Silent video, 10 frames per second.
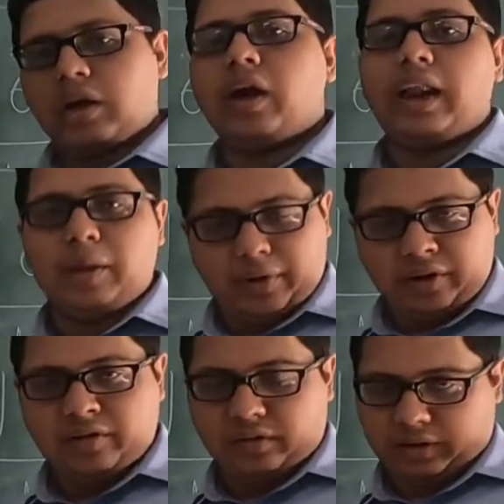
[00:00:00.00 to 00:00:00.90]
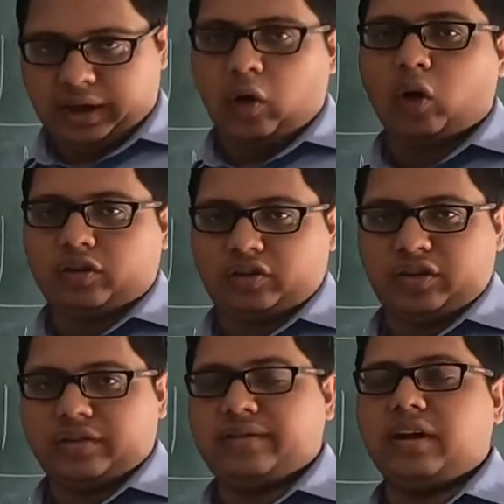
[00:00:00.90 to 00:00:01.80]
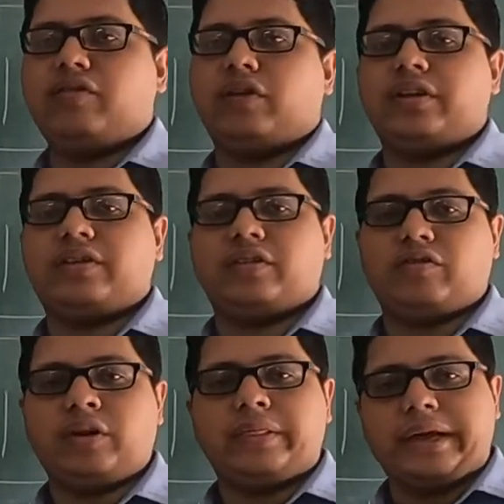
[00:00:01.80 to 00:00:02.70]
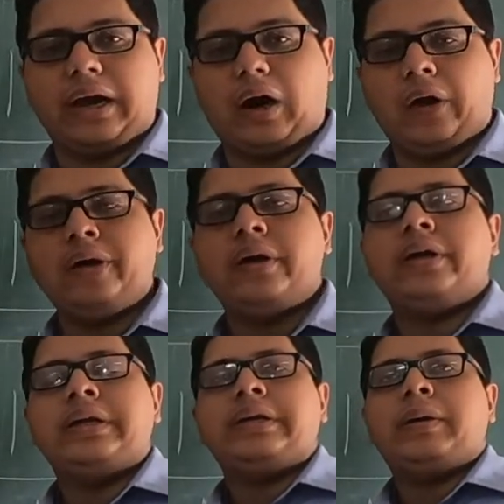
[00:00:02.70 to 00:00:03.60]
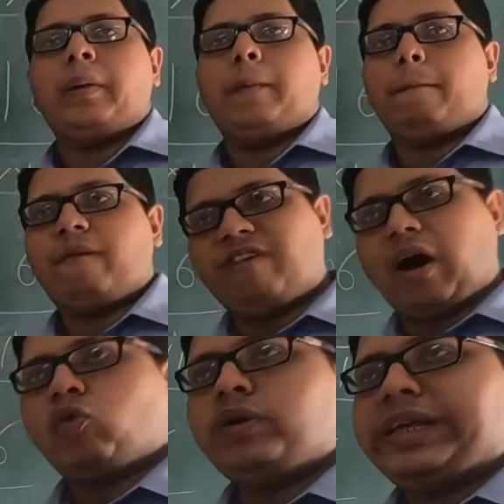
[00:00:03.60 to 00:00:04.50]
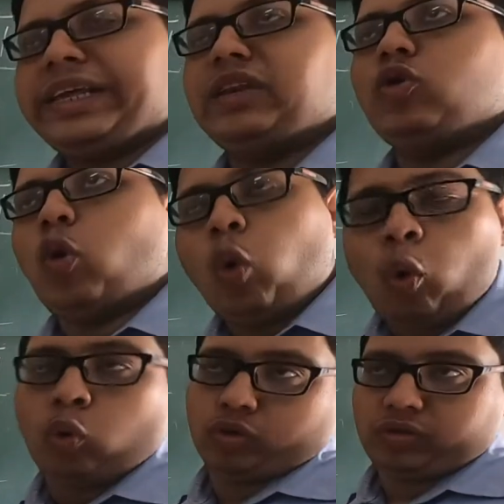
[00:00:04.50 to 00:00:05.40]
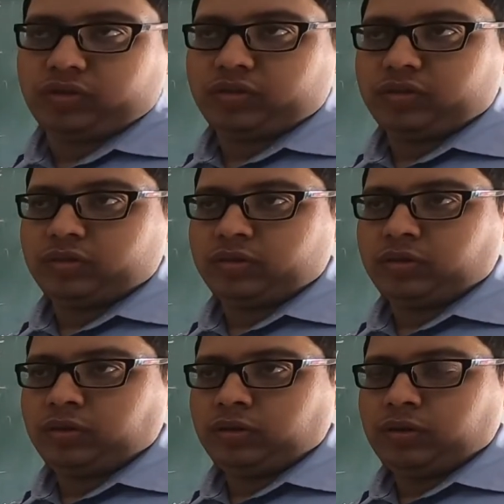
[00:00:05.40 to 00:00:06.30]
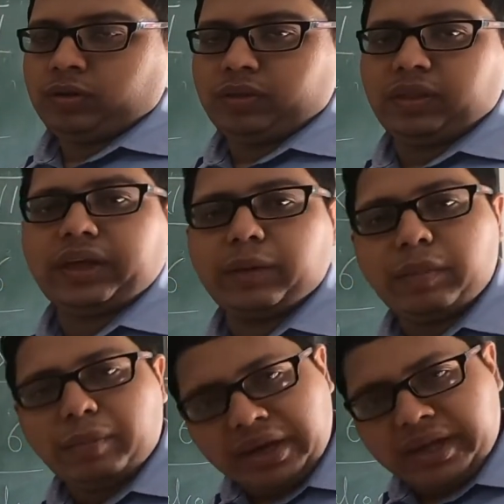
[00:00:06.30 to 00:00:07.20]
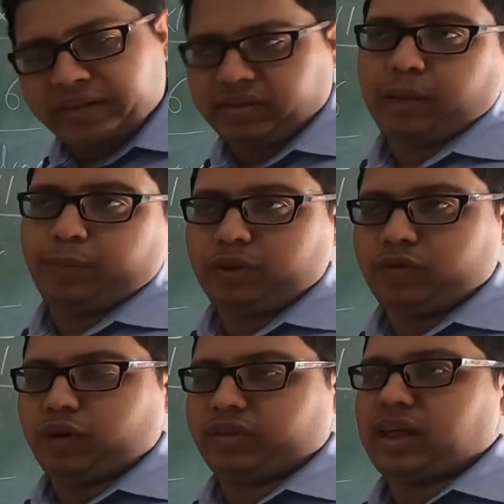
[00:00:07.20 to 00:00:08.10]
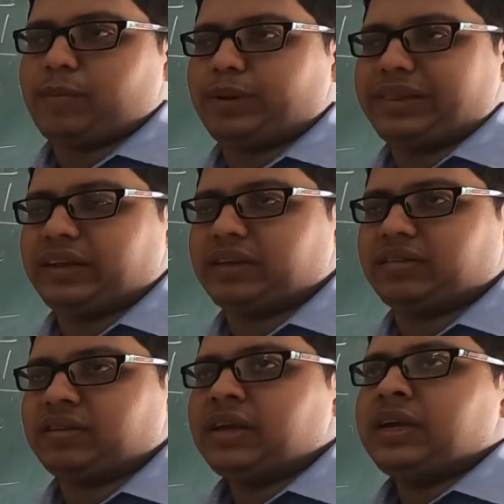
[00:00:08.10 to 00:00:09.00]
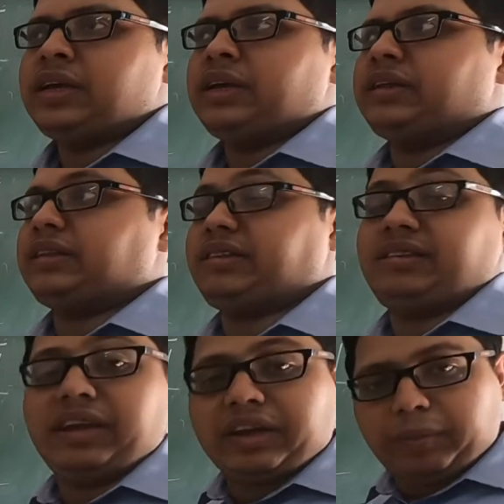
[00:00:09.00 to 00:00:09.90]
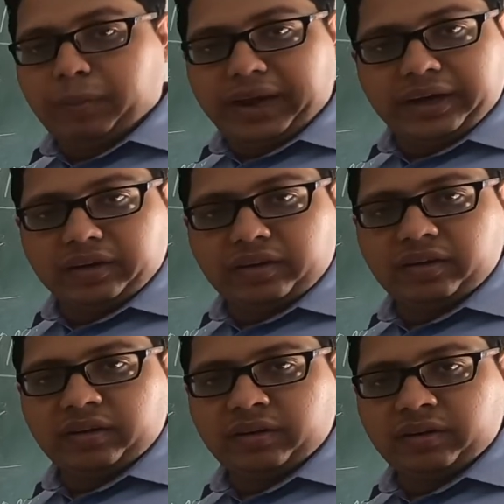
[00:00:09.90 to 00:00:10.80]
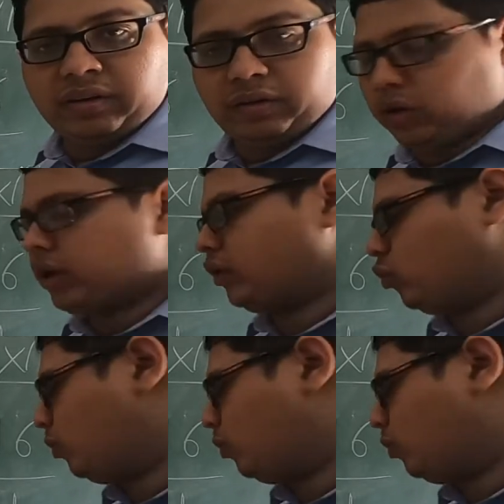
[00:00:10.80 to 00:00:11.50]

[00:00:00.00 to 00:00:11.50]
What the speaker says: elements like oxygen and sulfur, etc., they are found in ores. There can be many examples. For example, there is zinc blende. Okay, you